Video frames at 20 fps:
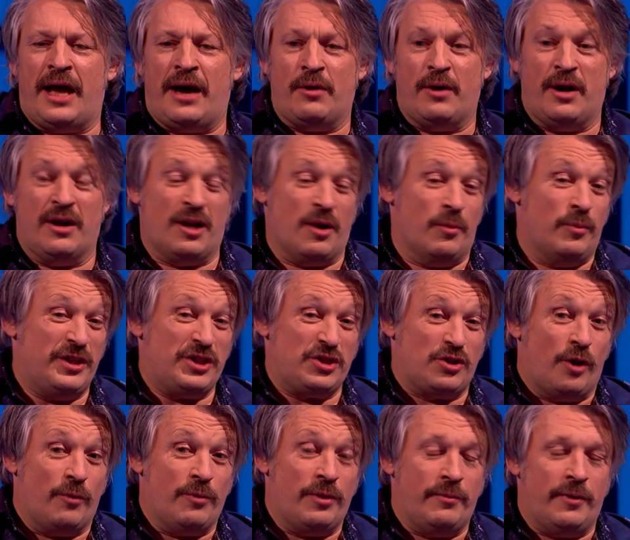how, and can we
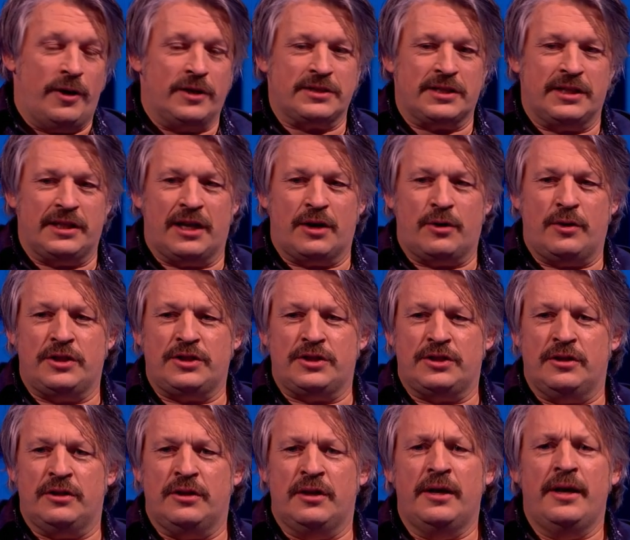stop them asking that
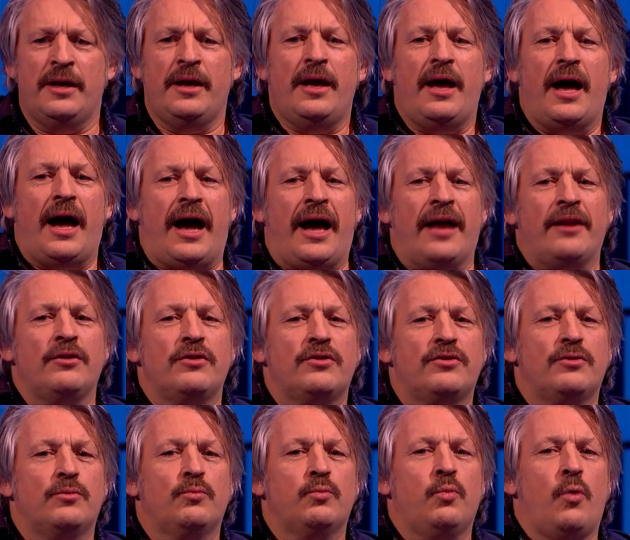question, and
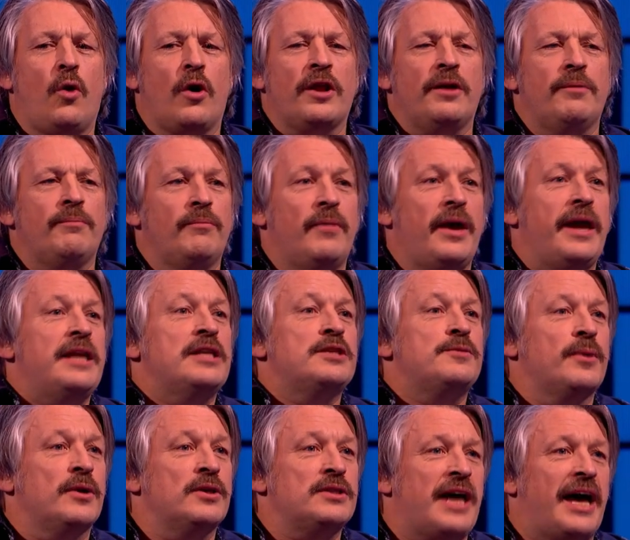what it means,
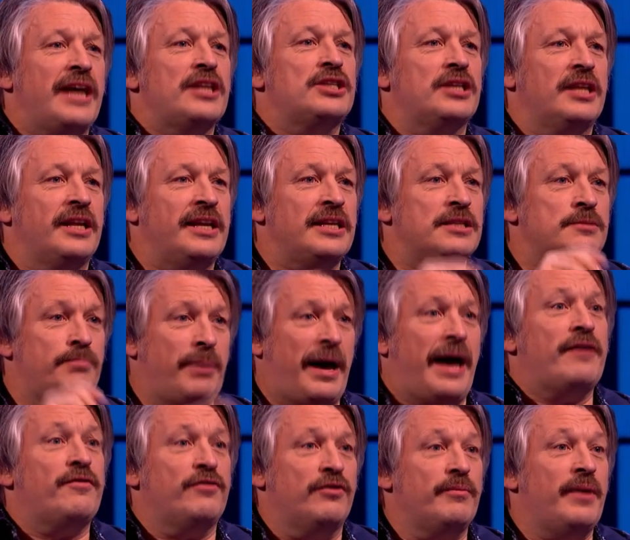because actually it's
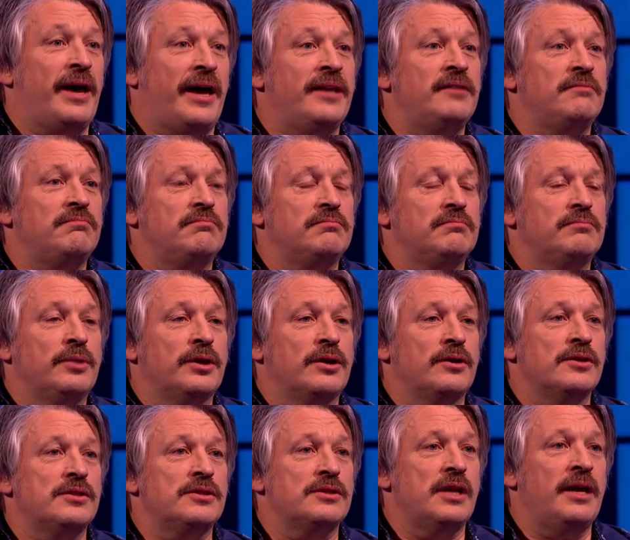bad for men
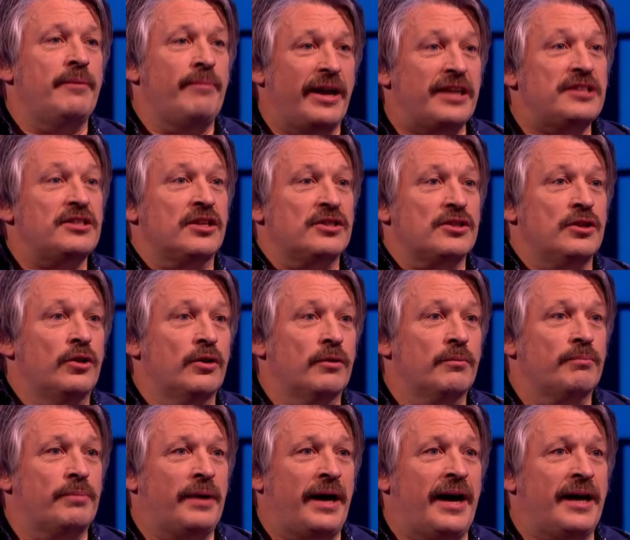because it makes us
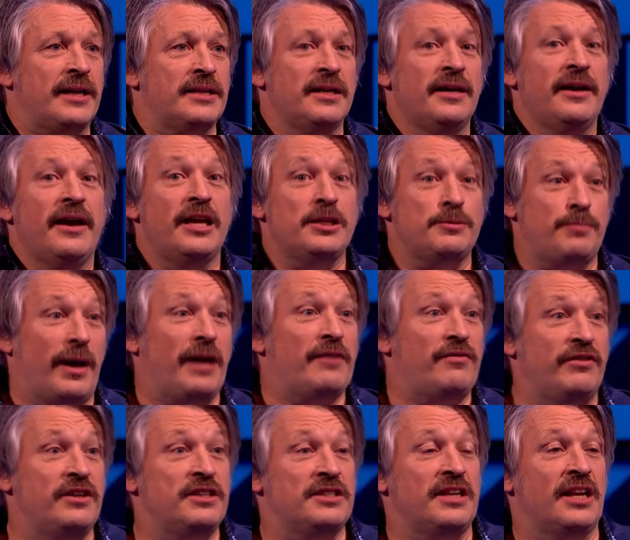look bad. It's bad
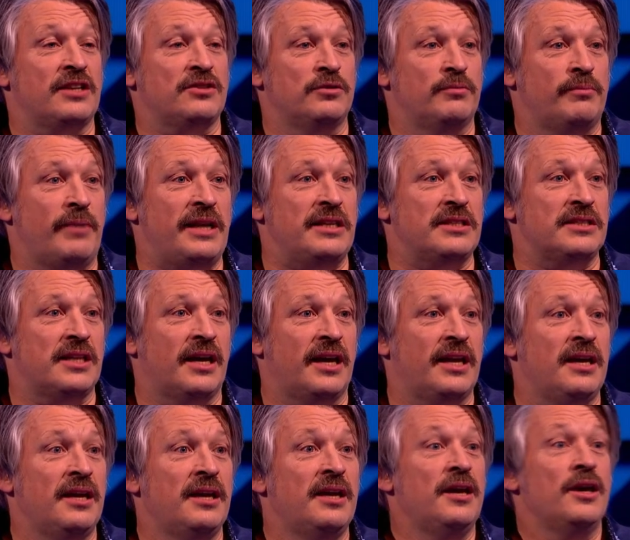for International Men's
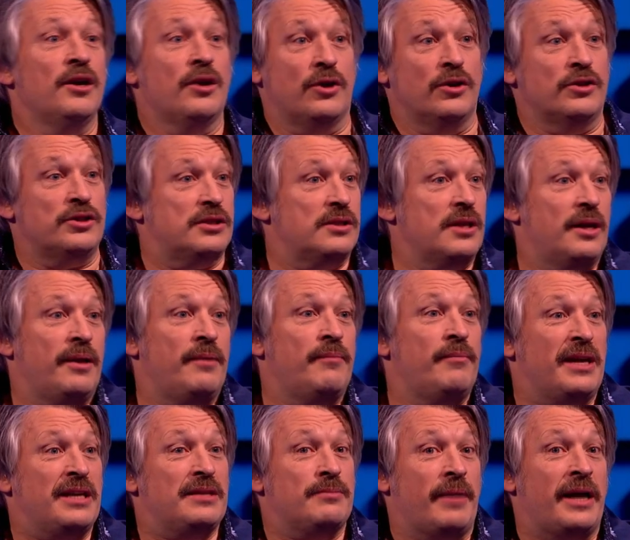Day because it
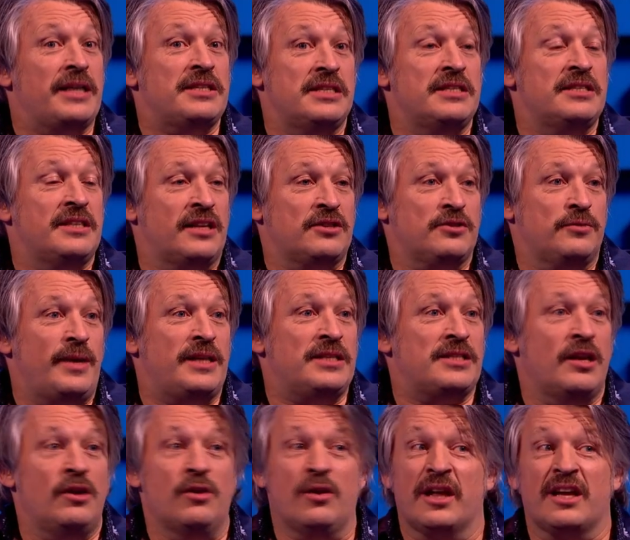makes International Men's
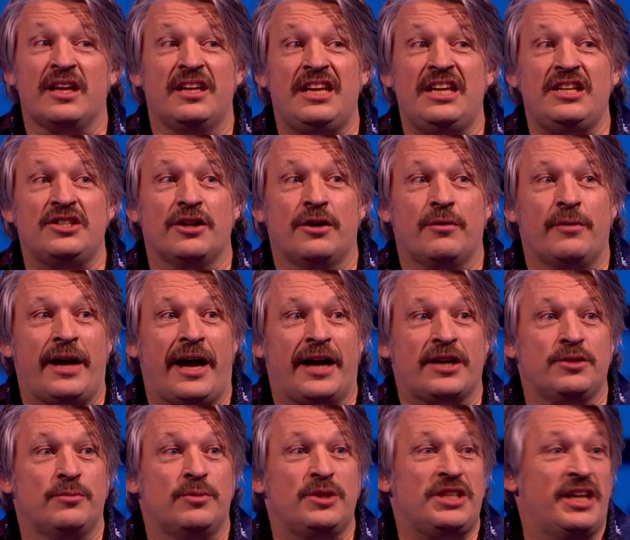Day look like a knee-jerk
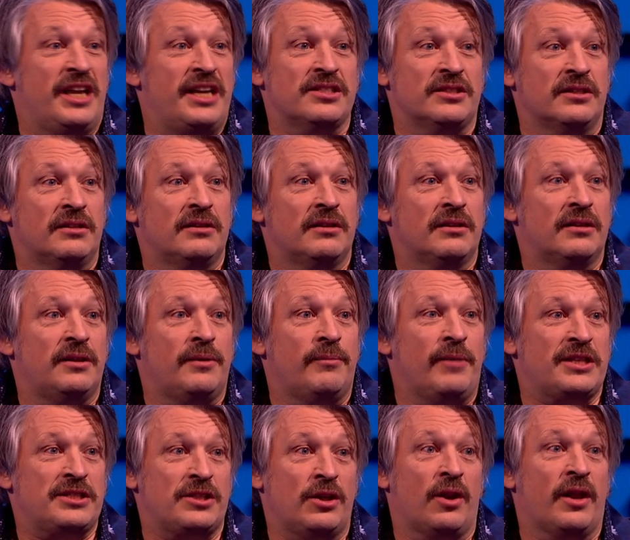reaction, which it isn't. And it
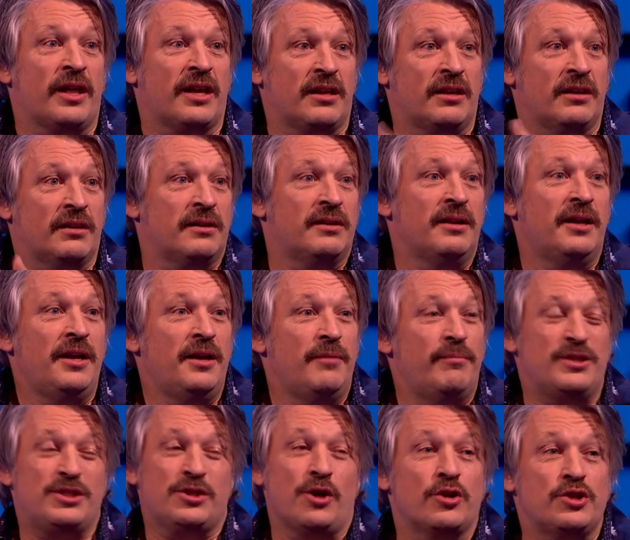makes it look like a
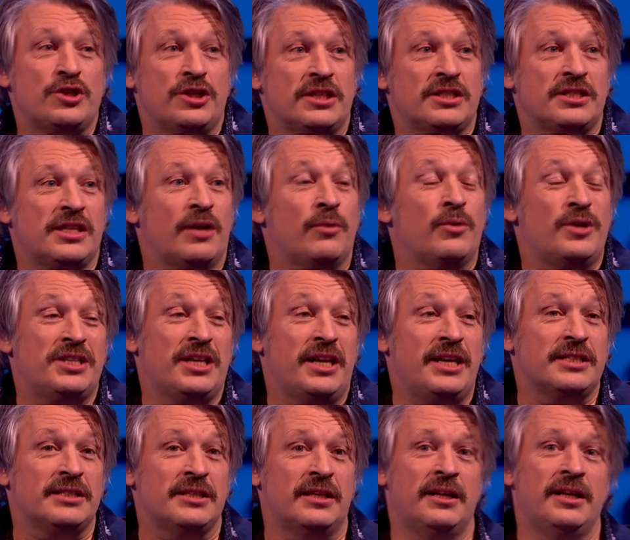misogynist thing, which it
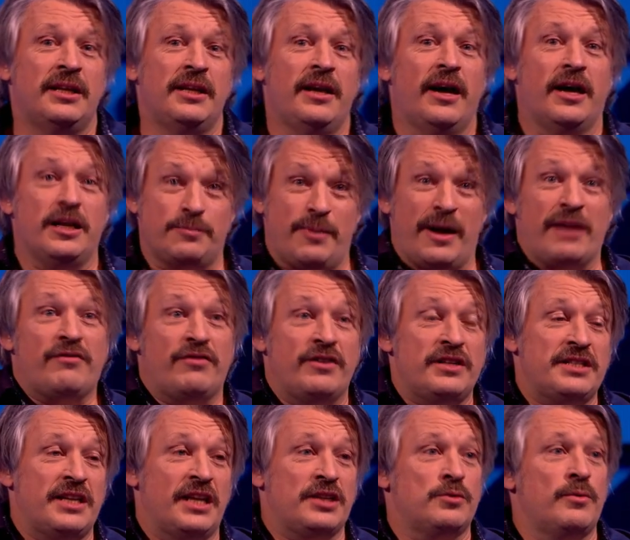isn't. And it's bad for
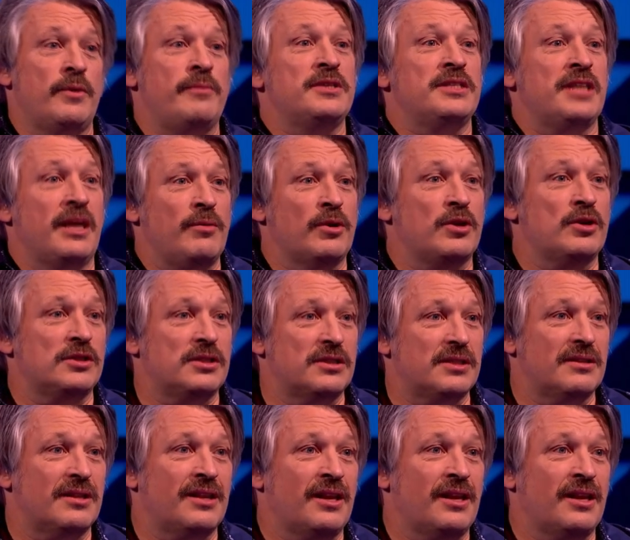International Women's Day because,